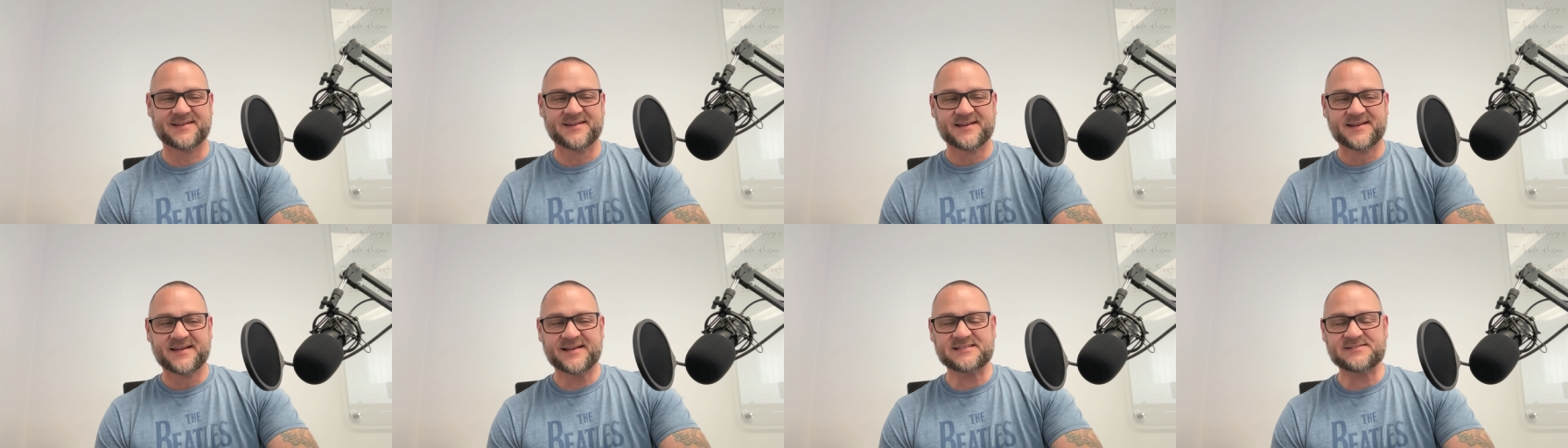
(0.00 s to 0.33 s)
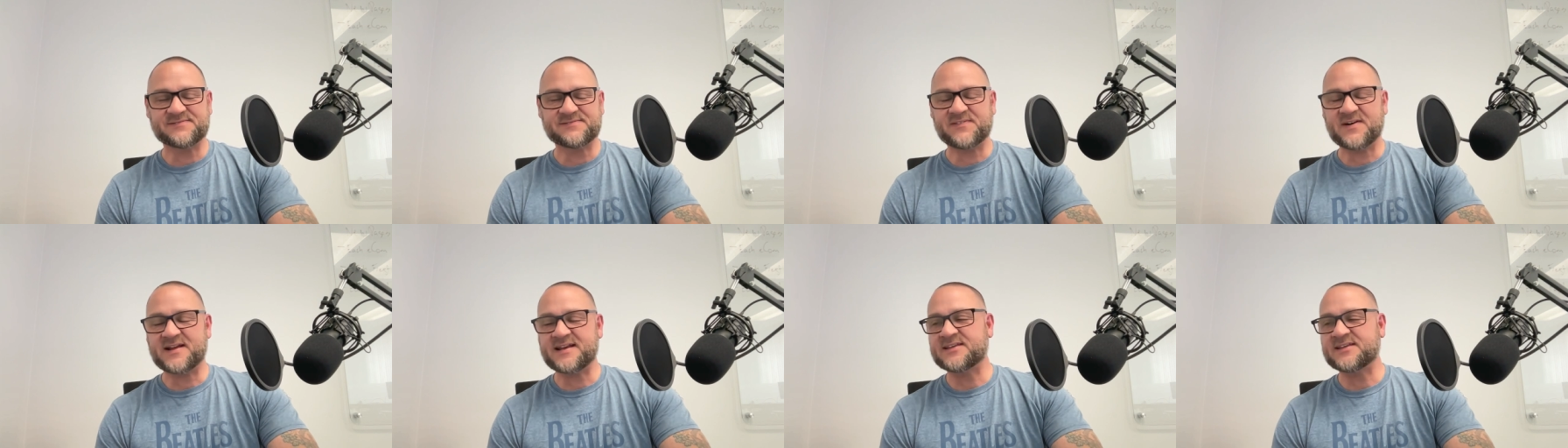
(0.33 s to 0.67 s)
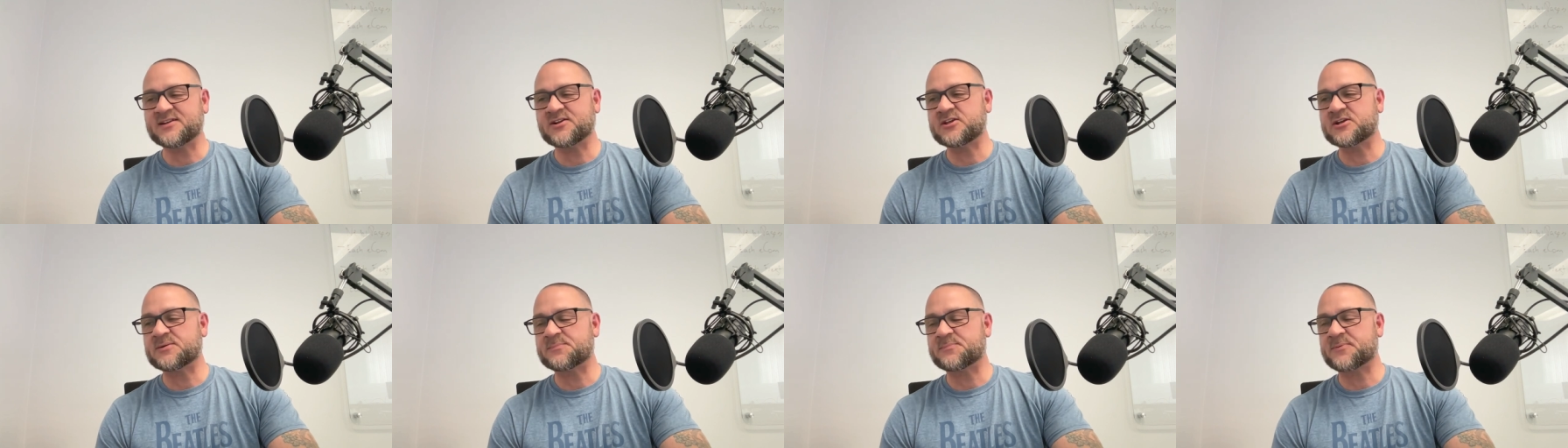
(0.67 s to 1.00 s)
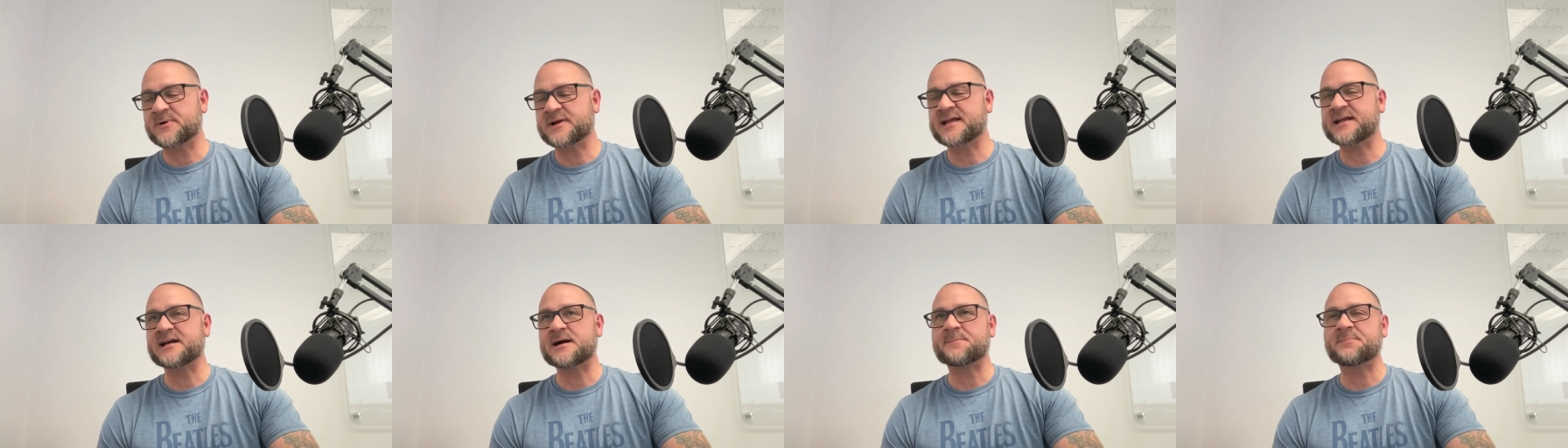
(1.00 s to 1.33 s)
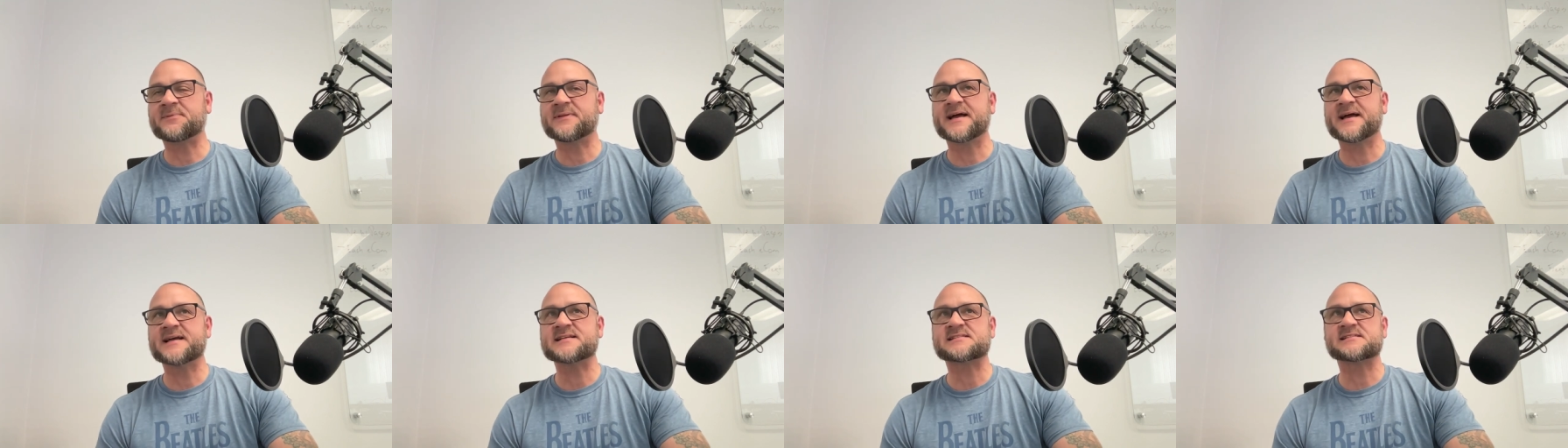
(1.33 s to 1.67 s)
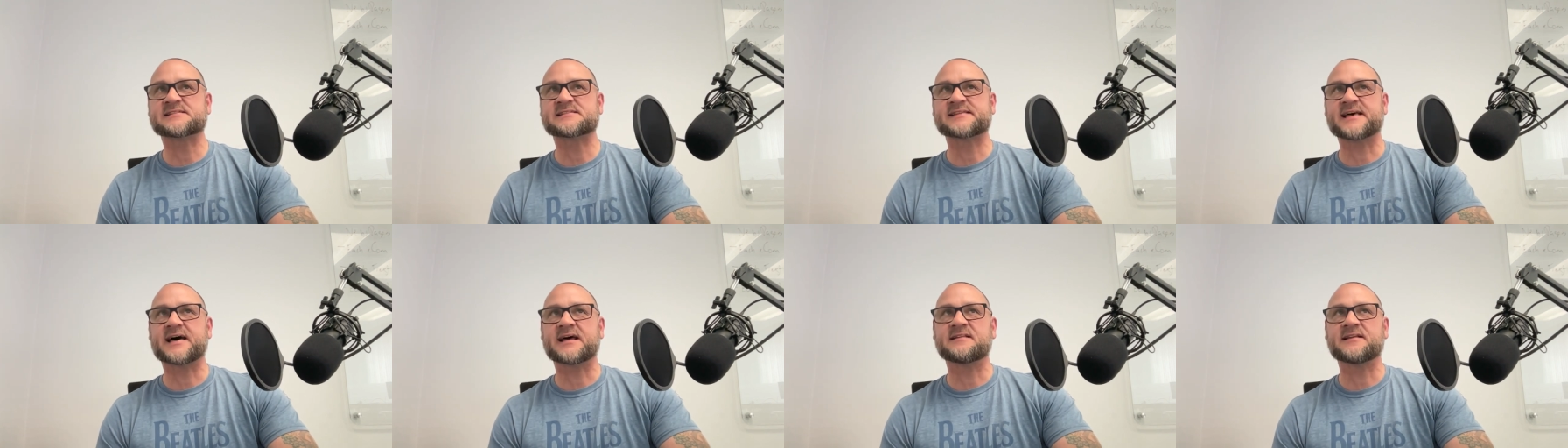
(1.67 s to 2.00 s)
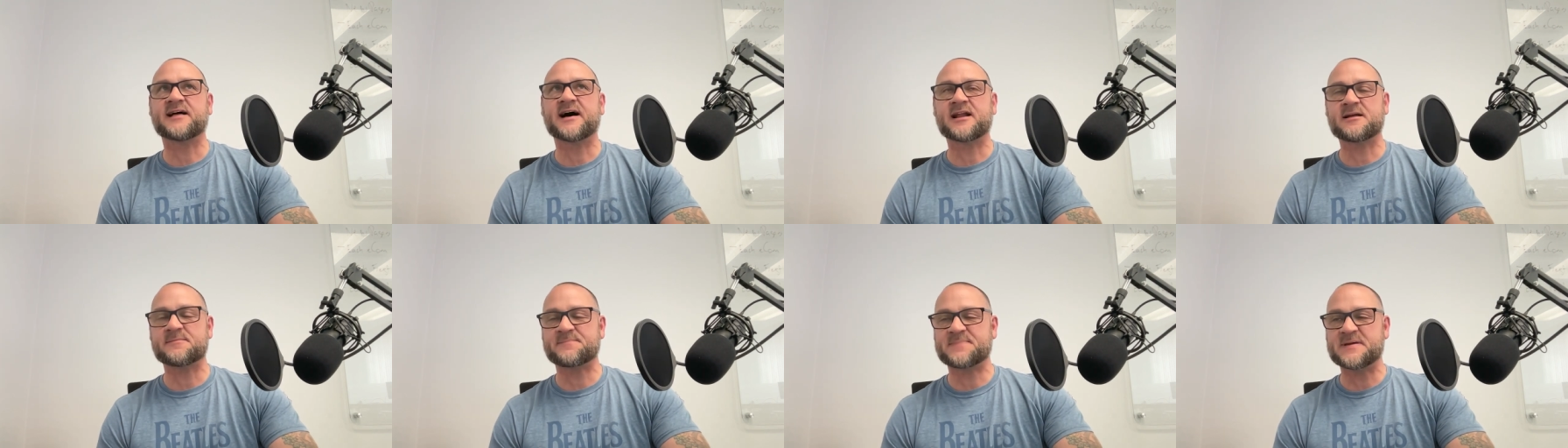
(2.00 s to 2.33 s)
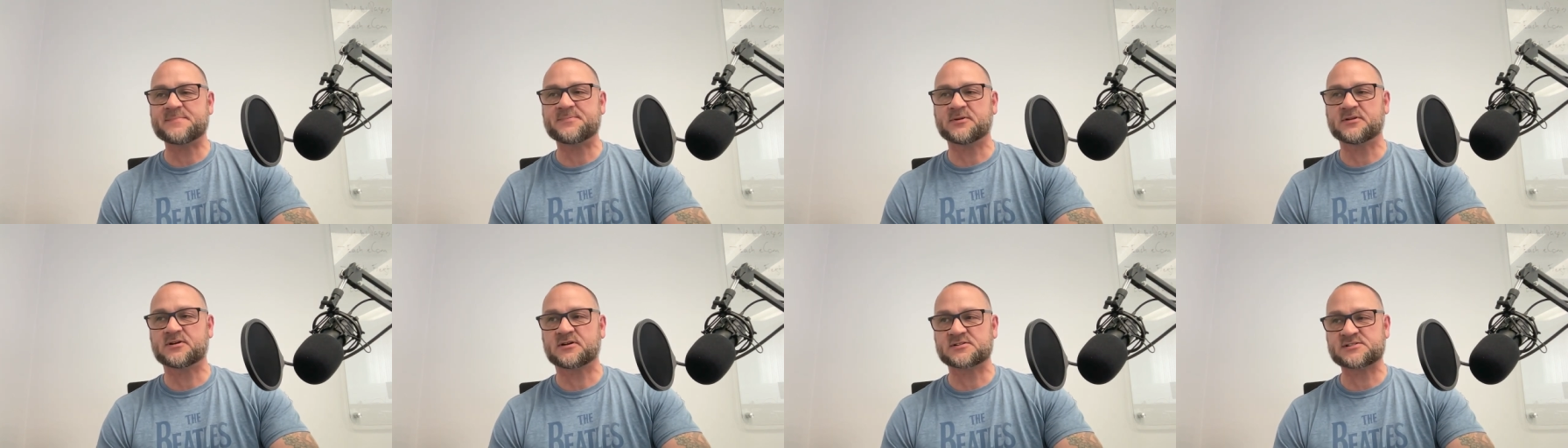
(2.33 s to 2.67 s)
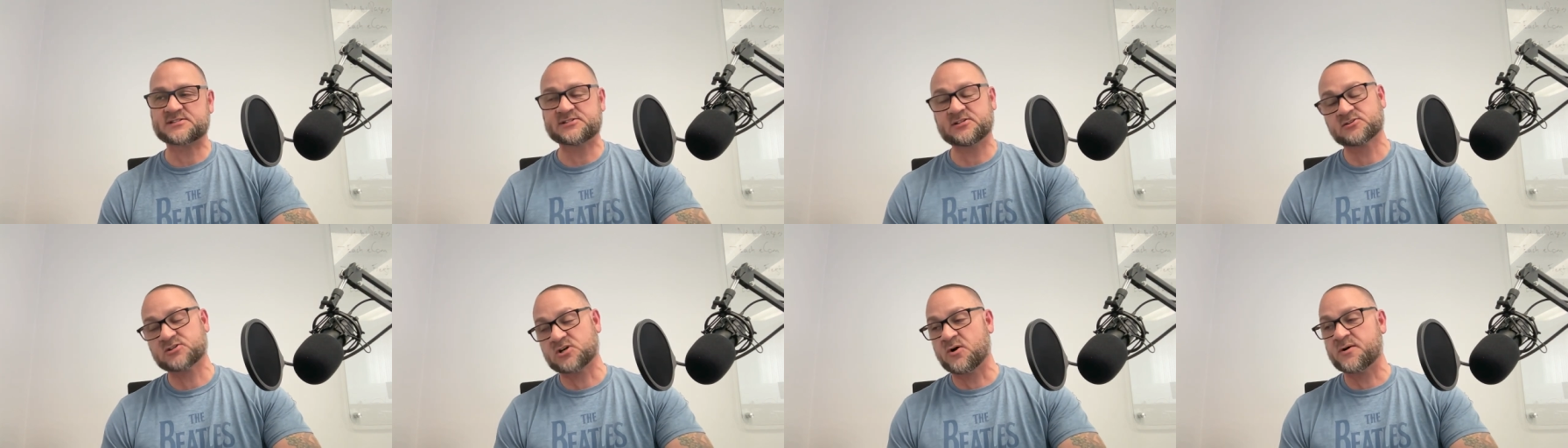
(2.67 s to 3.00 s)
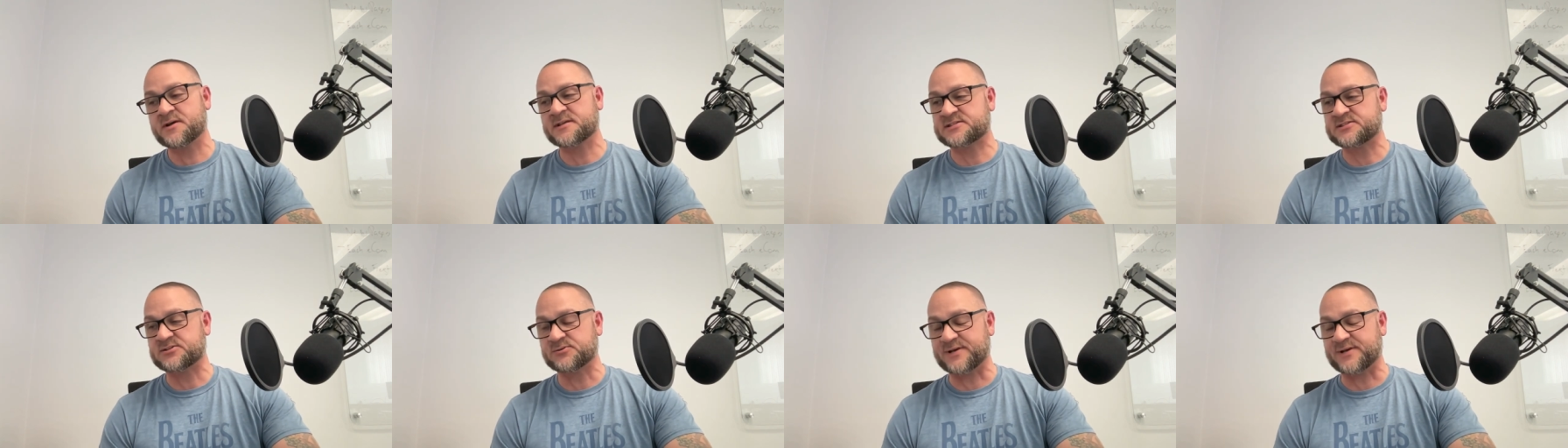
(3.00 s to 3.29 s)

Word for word: It's funny, you know, you're bringing up places that a lot of people are still going